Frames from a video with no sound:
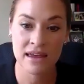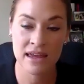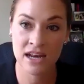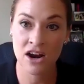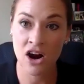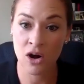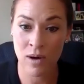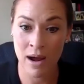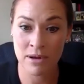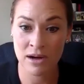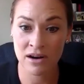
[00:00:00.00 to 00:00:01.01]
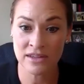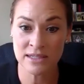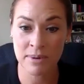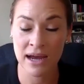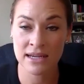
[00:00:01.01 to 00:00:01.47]
in our webinar
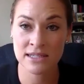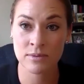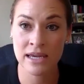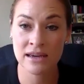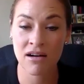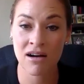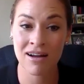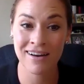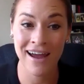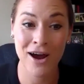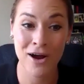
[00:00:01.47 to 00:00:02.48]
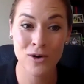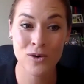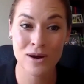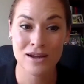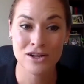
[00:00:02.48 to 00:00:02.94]
this past week on
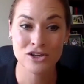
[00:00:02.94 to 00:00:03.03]
how